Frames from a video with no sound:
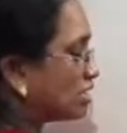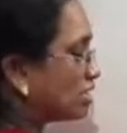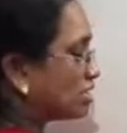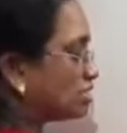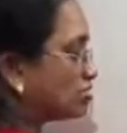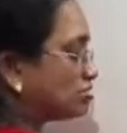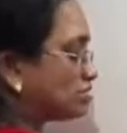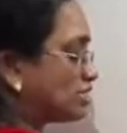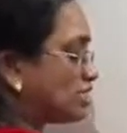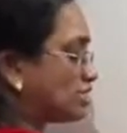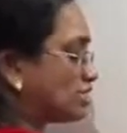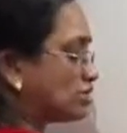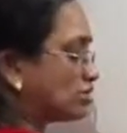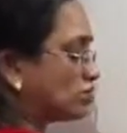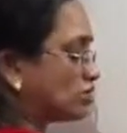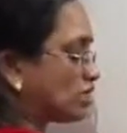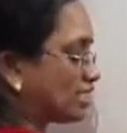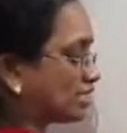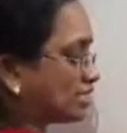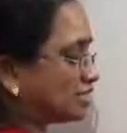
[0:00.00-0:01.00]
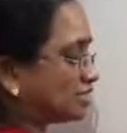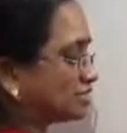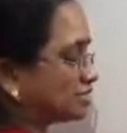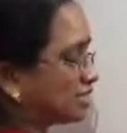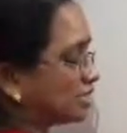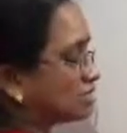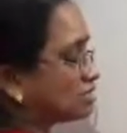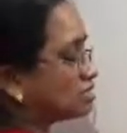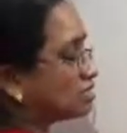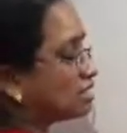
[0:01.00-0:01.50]
Look, these two
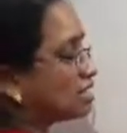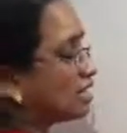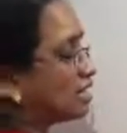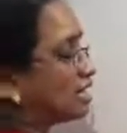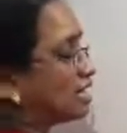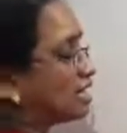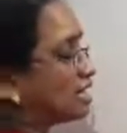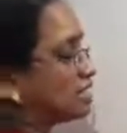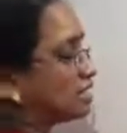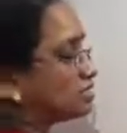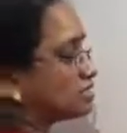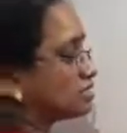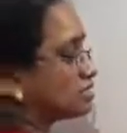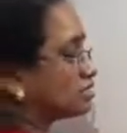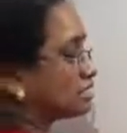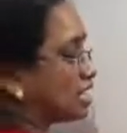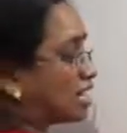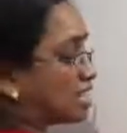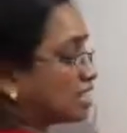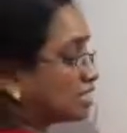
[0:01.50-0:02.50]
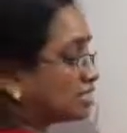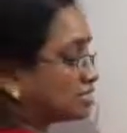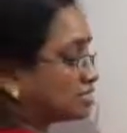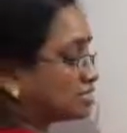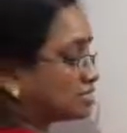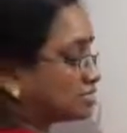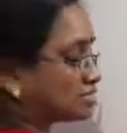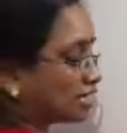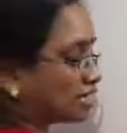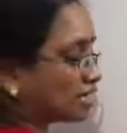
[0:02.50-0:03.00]
conditions, LHS,
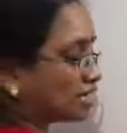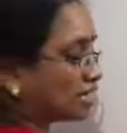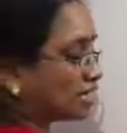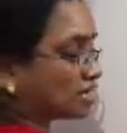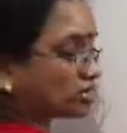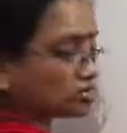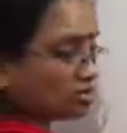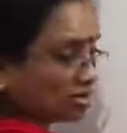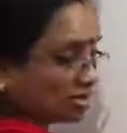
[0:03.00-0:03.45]
RHS are equal.